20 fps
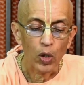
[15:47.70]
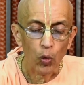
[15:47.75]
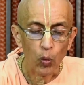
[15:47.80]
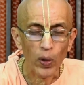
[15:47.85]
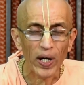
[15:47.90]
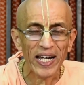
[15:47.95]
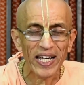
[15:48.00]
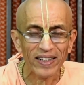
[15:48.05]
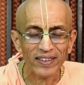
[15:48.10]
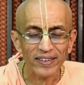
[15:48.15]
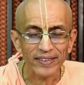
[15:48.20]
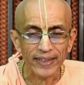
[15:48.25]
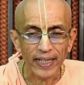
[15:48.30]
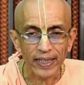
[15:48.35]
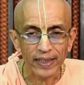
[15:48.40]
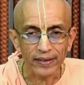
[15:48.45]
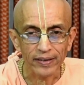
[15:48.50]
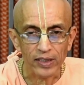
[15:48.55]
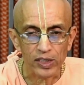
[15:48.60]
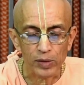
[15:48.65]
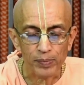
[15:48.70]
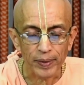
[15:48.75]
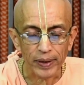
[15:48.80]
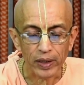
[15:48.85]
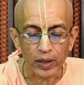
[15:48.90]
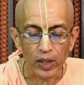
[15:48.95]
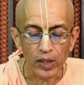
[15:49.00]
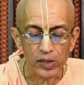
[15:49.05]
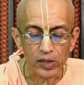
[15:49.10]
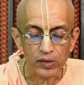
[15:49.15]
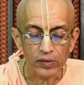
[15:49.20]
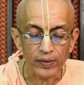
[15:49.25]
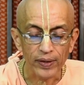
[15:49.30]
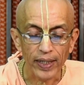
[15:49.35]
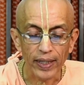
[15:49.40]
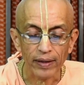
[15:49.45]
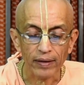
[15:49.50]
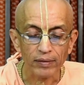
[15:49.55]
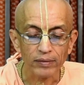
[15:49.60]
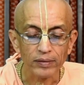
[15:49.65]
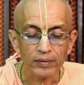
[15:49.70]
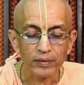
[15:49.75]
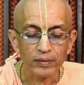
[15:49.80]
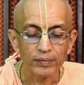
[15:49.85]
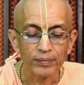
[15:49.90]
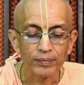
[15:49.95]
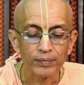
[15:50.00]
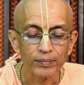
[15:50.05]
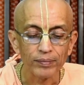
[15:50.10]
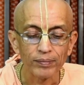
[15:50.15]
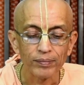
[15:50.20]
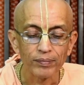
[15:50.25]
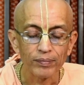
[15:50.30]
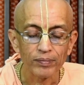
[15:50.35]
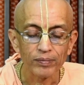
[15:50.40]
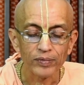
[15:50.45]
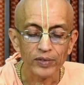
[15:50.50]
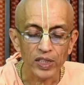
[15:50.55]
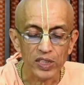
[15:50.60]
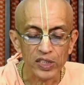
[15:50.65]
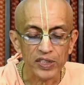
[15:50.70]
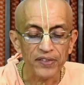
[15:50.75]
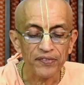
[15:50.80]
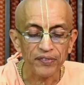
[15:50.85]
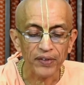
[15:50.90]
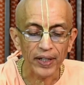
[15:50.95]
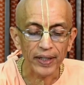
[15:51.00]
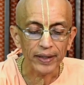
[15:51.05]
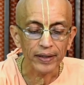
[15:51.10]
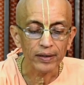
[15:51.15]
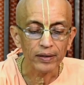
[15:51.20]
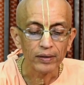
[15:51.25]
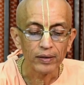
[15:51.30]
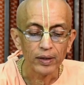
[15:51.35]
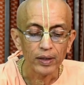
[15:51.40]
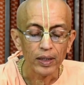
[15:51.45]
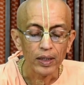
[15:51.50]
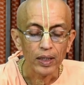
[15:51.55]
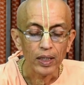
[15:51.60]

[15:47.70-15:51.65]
Why are they telling this? Because they are justifying,